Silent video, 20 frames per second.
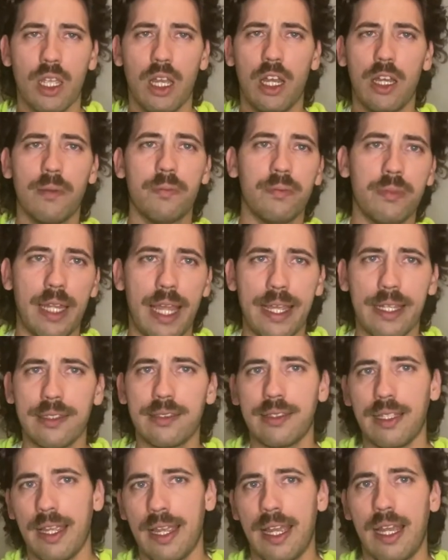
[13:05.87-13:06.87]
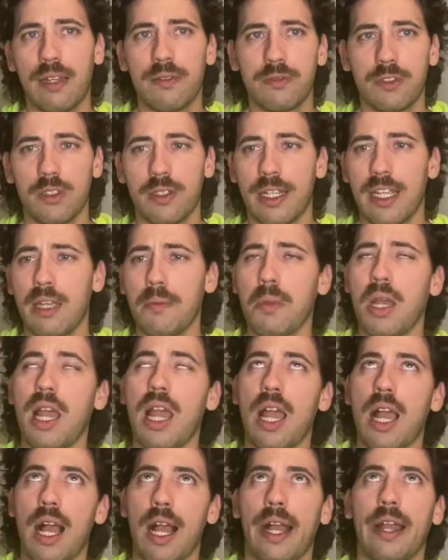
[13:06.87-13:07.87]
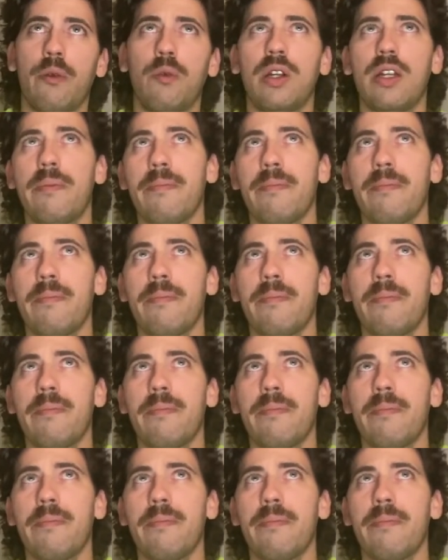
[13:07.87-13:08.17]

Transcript: Up next after him, I would